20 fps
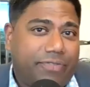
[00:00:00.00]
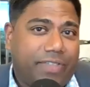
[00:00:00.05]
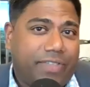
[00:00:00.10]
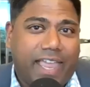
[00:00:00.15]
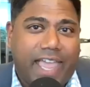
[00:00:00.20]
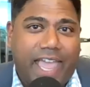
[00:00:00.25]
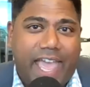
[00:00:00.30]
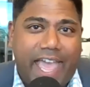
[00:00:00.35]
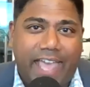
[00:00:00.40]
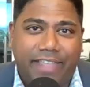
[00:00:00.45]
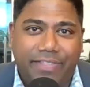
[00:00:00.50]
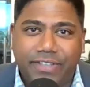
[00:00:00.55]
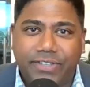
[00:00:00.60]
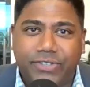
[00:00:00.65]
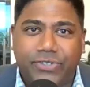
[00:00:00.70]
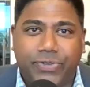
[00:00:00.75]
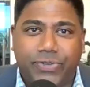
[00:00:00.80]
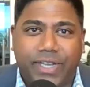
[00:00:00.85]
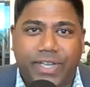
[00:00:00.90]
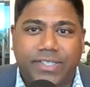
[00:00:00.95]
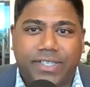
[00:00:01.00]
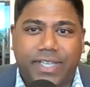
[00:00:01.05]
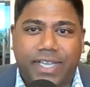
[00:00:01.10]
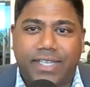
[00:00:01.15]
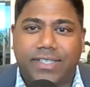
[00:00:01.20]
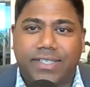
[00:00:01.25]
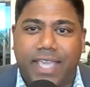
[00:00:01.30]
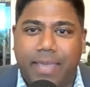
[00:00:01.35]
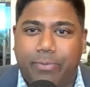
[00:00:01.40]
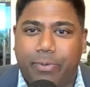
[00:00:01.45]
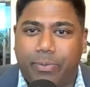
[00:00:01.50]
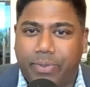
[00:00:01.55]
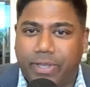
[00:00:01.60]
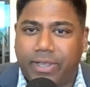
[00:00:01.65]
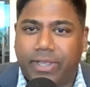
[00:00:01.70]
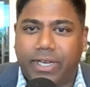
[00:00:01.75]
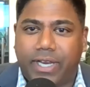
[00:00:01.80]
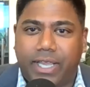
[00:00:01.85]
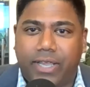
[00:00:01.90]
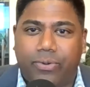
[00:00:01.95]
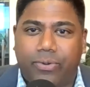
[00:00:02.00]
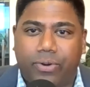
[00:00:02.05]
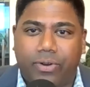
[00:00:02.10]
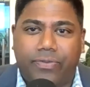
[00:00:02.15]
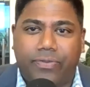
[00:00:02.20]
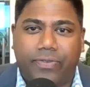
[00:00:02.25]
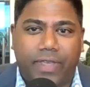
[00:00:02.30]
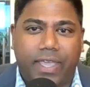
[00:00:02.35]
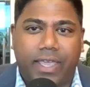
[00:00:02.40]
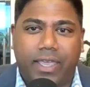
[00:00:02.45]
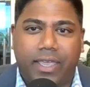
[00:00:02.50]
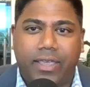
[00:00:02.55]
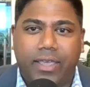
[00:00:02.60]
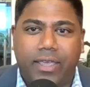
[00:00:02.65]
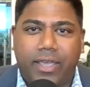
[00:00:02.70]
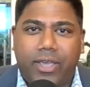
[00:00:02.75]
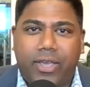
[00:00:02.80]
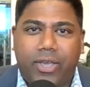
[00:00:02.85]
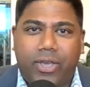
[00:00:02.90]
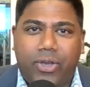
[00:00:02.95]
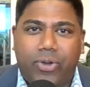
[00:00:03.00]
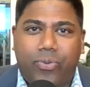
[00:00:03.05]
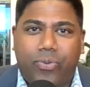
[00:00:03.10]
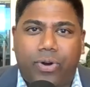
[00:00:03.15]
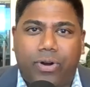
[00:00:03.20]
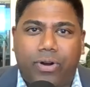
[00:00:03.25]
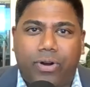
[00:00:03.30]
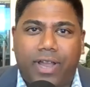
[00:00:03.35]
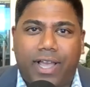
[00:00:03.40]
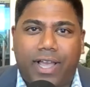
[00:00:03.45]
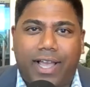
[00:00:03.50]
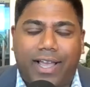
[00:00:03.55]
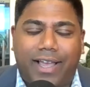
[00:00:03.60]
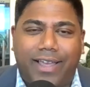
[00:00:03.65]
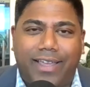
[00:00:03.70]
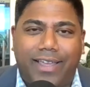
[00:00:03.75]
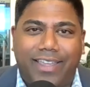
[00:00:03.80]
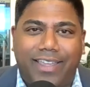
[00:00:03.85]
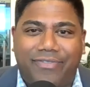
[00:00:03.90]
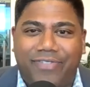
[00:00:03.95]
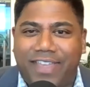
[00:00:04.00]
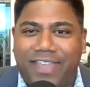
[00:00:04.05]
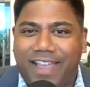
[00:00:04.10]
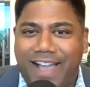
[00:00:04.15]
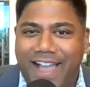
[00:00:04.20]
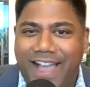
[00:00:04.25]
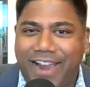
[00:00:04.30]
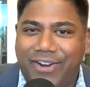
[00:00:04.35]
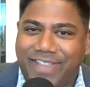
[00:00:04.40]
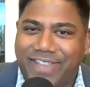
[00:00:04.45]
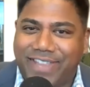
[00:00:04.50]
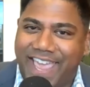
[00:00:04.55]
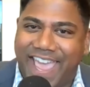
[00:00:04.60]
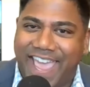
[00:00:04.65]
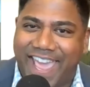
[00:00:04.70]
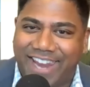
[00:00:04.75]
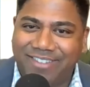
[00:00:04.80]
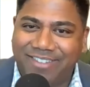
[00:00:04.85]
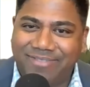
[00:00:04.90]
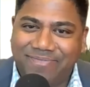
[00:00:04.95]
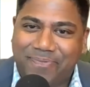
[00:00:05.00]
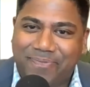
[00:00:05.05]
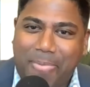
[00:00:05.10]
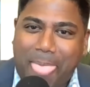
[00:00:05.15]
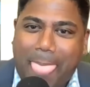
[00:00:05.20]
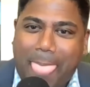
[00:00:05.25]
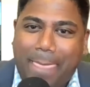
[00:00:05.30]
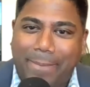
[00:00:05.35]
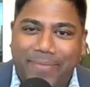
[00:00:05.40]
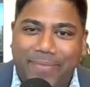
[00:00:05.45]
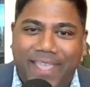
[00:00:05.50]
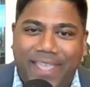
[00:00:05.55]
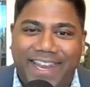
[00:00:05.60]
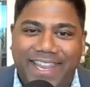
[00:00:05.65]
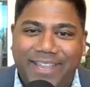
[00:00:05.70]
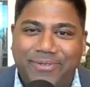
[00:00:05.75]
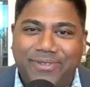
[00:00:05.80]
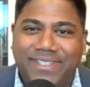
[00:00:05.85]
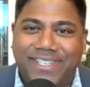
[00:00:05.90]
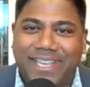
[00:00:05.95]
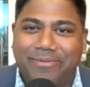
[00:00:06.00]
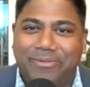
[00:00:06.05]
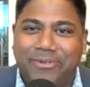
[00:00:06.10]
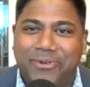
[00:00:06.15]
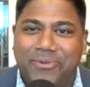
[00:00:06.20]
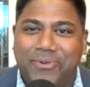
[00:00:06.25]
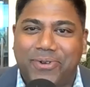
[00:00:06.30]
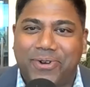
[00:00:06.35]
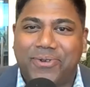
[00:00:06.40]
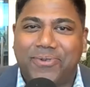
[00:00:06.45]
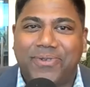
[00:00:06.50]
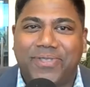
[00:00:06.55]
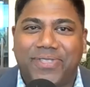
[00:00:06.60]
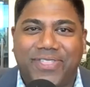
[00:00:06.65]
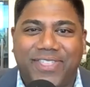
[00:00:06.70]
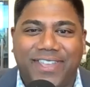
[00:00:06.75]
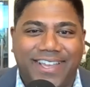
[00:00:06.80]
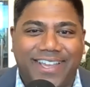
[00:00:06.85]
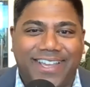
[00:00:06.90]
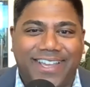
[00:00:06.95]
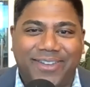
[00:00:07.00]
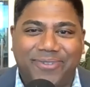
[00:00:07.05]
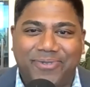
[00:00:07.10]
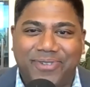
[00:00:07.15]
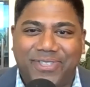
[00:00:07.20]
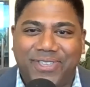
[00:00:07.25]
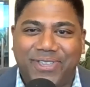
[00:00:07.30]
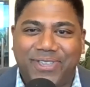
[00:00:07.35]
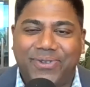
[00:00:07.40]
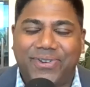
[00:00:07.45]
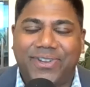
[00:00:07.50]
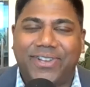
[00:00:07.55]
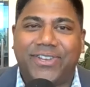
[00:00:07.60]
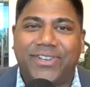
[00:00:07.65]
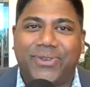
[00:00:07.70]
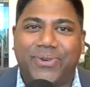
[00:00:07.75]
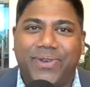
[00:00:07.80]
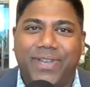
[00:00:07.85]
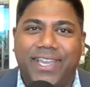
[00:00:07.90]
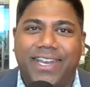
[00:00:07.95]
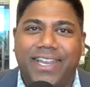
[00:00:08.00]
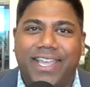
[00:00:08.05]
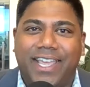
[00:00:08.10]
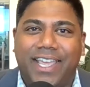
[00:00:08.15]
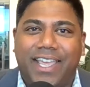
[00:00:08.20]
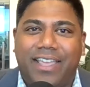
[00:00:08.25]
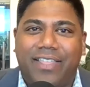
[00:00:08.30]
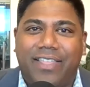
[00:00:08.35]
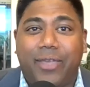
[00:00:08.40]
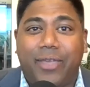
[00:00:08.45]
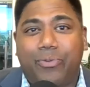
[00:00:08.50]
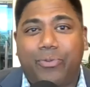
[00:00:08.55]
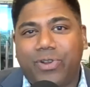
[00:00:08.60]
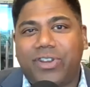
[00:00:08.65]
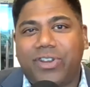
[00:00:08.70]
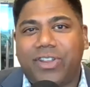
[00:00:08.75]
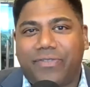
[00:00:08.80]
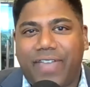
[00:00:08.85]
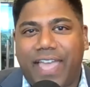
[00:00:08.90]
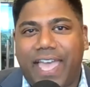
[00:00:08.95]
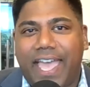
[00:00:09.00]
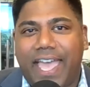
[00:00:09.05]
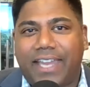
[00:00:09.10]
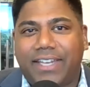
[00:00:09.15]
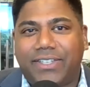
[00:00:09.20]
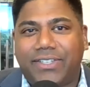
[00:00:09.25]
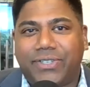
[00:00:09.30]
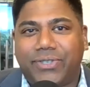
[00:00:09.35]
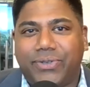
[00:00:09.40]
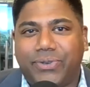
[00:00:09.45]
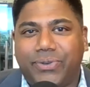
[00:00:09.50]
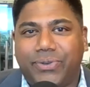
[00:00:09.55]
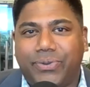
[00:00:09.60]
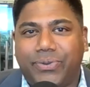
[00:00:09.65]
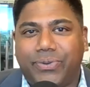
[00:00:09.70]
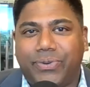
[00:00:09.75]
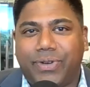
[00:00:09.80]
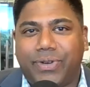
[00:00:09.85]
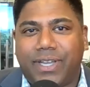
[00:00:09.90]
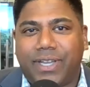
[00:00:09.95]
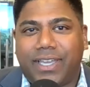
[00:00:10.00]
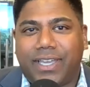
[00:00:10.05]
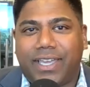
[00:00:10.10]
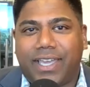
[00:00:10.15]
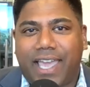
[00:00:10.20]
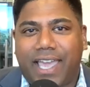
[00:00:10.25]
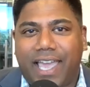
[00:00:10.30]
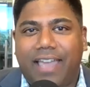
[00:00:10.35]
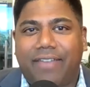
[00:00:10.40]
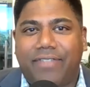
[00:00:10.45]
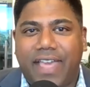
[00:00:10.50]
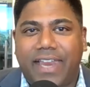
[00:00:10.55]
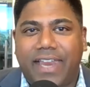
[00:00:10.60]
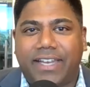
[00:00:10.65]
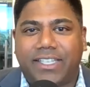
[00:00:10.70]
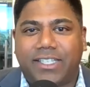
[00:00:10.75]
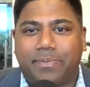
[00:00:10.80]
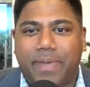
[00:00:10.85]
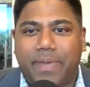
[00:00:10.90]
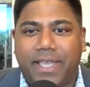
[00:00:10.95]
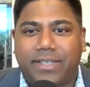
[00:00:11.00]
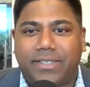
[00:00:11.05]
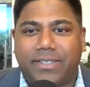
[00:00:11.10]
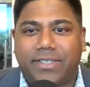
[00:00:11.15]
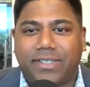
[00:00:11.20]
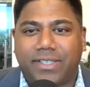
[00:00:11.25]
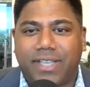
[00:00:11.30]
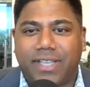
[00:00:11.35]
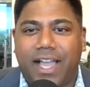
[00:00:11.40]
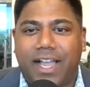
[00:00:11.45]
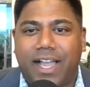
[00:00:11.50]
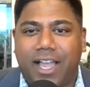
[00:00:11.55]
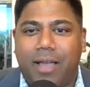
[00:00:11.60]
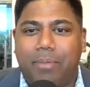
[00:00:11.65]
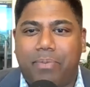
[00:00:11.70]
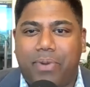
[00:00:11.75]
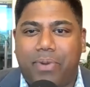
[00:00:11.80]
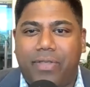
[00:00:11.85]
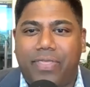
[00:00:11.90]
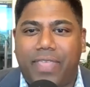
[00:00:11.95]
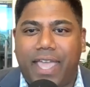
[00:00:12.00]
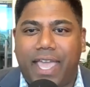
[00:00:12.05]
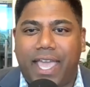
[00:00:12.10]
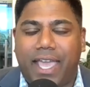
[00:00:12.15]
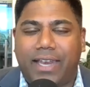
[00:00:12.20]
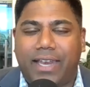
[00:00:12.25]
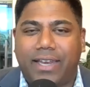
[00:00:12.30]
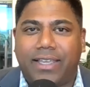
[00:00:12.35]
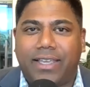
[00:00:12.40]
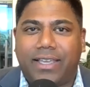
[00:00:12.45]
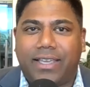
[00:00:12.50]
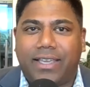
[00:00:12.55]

if they had this stress test capability, or if they were, if they hired Ken, and he was able to work with you to do it, they wouldn't have had to have that expense to stock up on that,